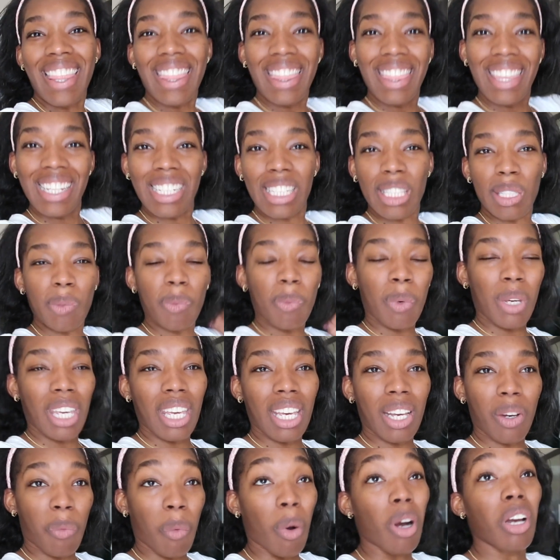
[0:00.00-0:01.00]
this
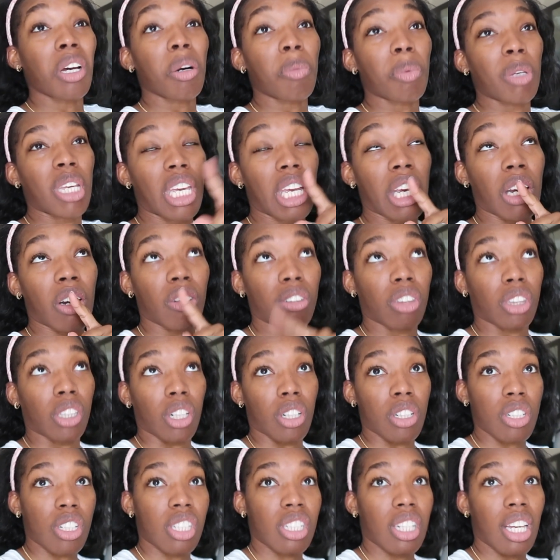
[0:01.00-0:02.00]
week. Well, he'll be here on
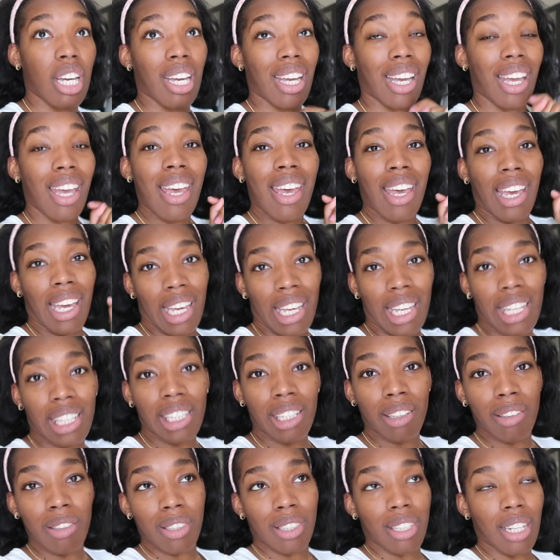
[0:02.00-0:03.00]
Thursday and he
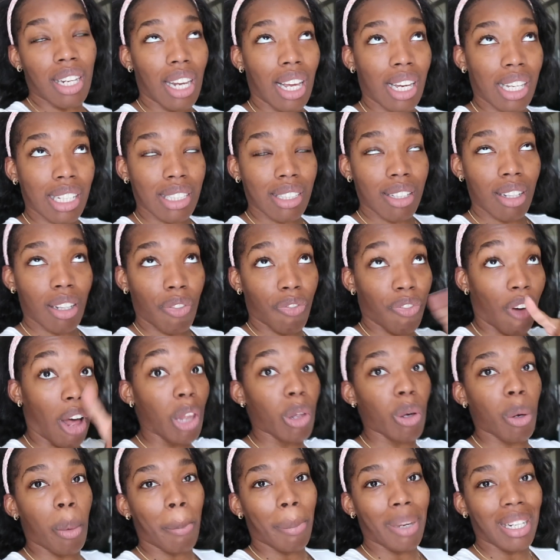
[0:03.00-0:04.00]
leaves the next, the
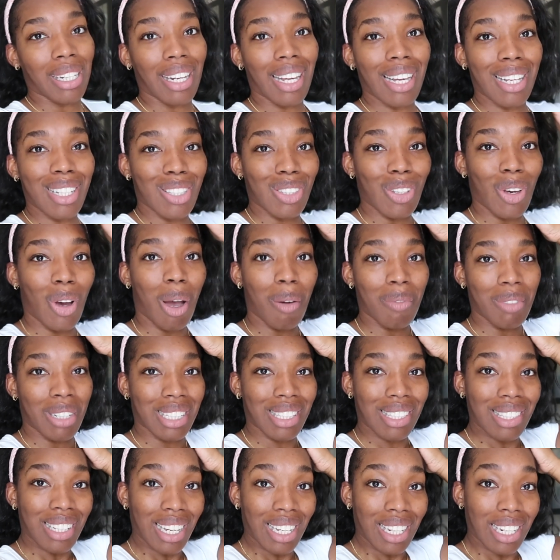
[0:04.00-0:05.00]
following Monday. So I'm
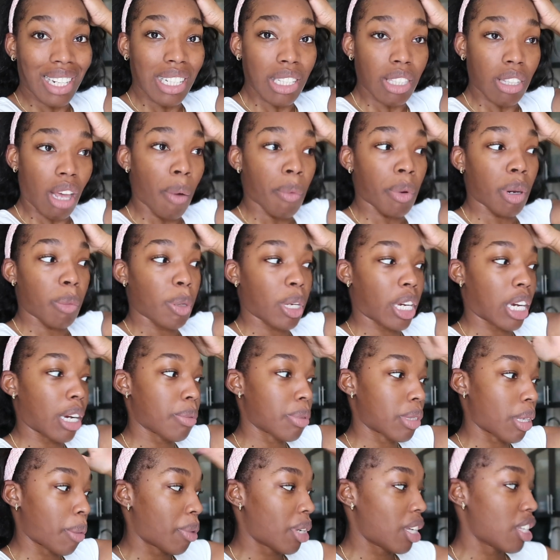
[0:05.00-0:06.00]
excited. So I want to pick
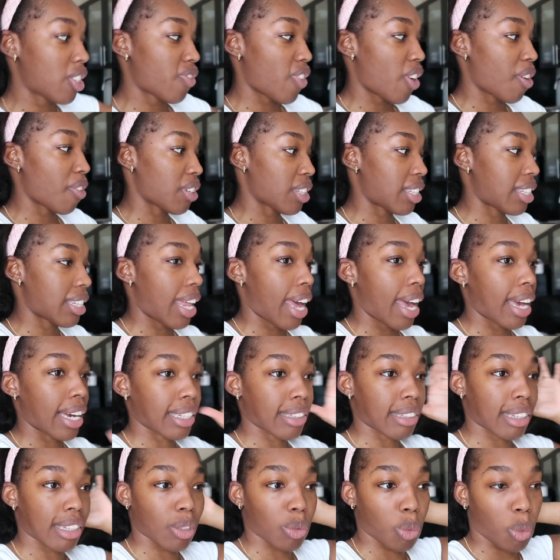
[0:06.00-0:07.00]
up some of his favorite
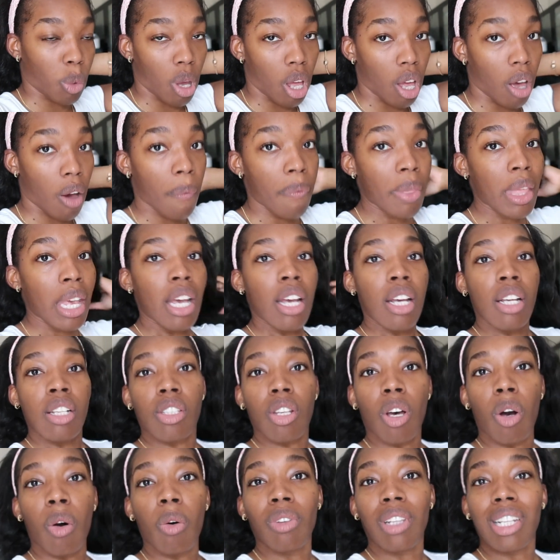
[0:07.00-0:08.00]
snacks as well.
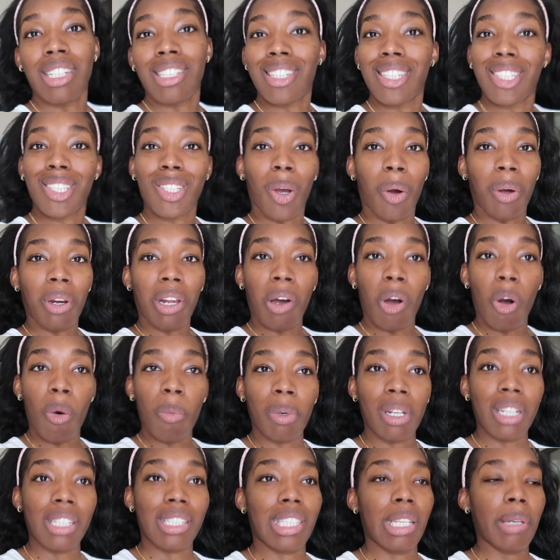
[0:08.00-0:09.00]
So let's just go to
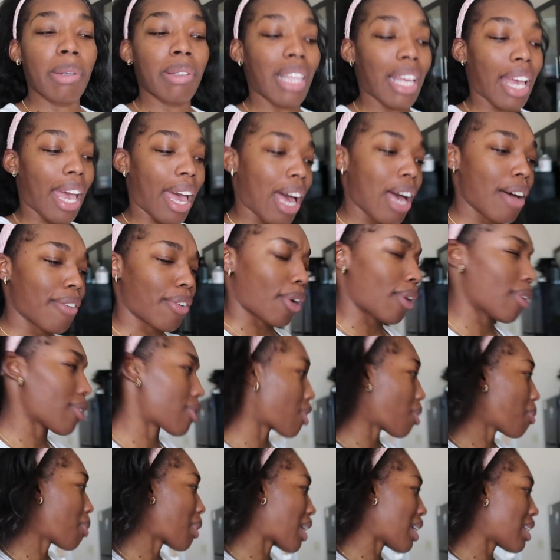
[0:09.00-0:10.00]
Home Goods, see what they have
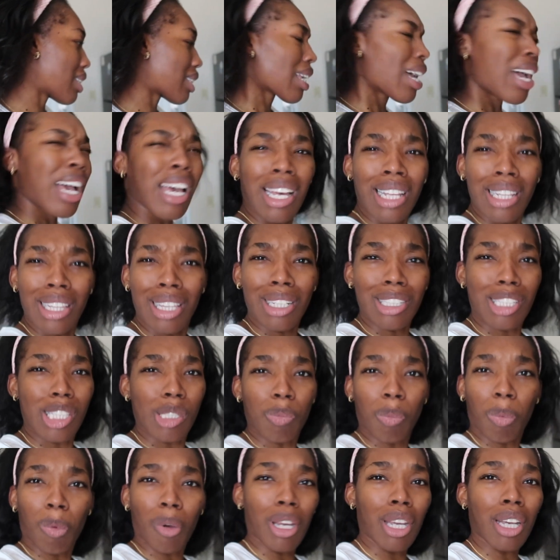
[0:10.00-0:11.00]
also because the
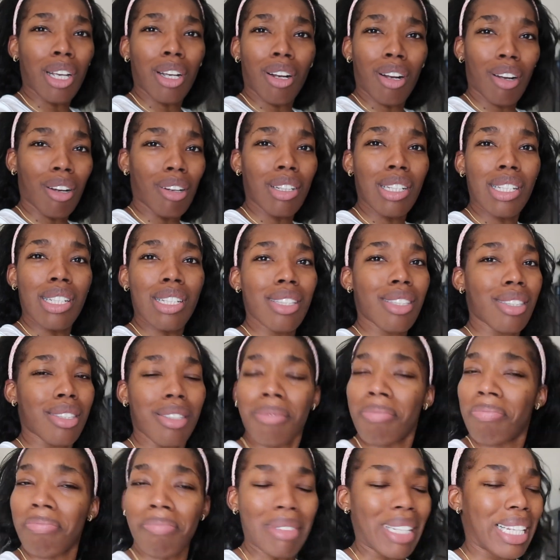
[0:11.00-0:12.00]
spring girlies,
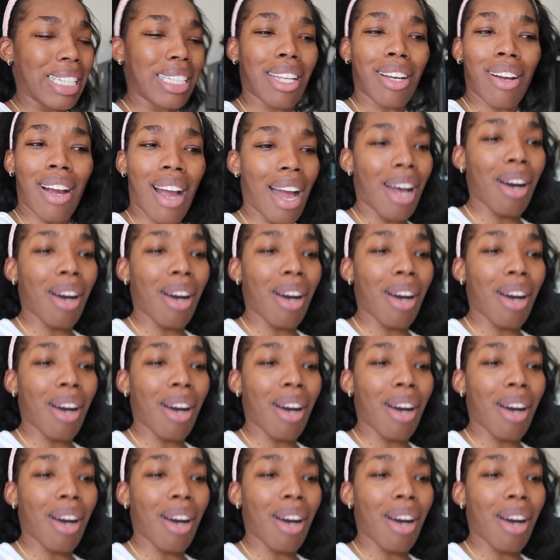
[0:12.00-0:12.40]
they're